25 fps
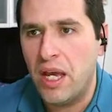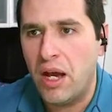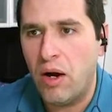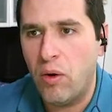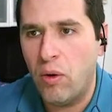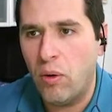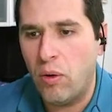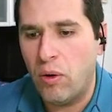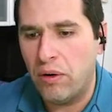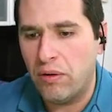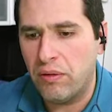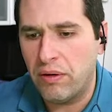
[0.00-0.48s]

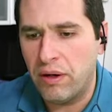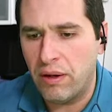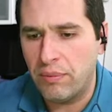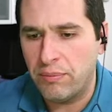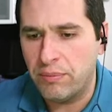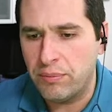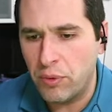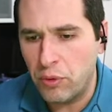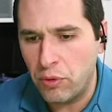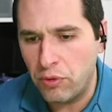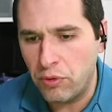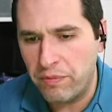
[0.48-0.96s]
or
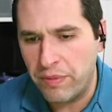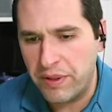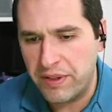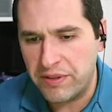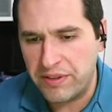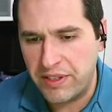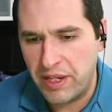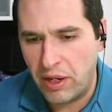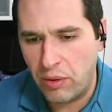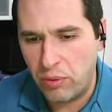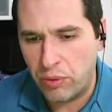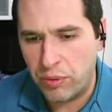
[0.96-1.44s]

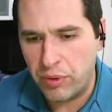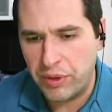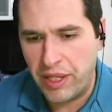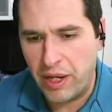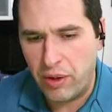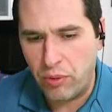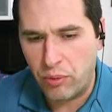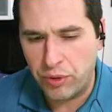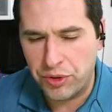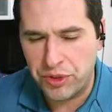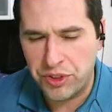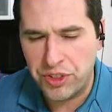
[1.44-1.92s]
movements that
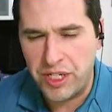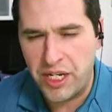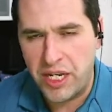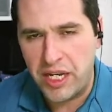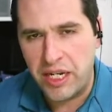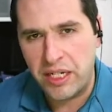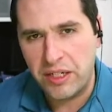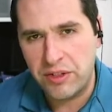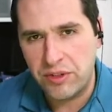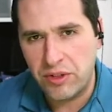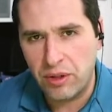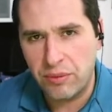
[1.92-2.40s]
we're
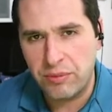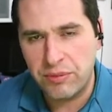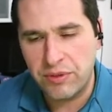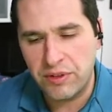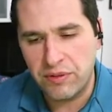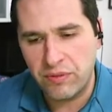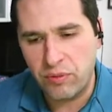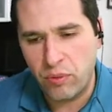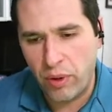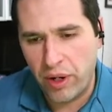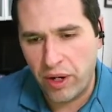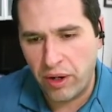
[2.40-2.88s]
seeing in terms
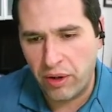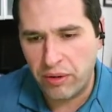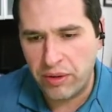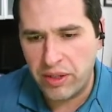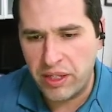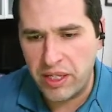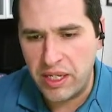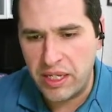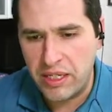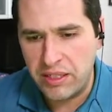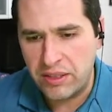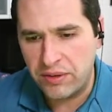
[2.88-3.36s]
of where
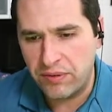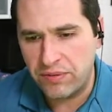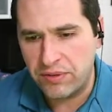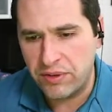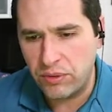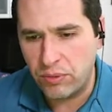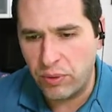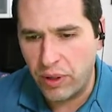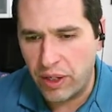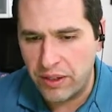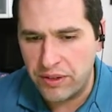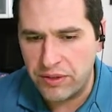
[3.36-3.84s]
the east of
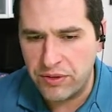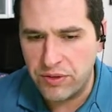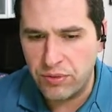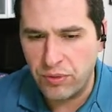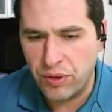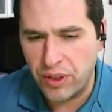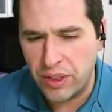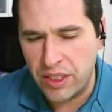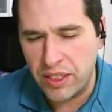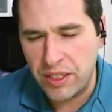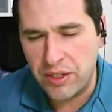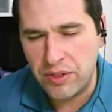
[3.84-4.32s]
Suez
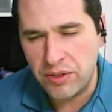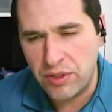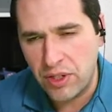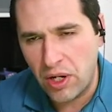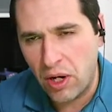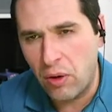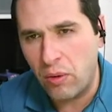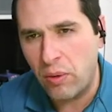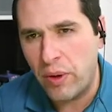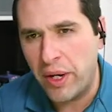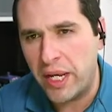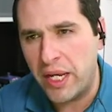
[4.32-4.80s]
really is
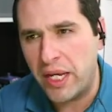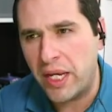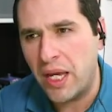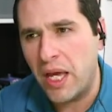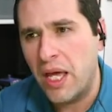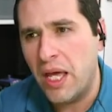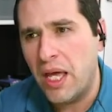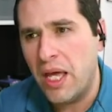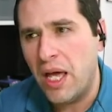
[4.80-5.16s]
going,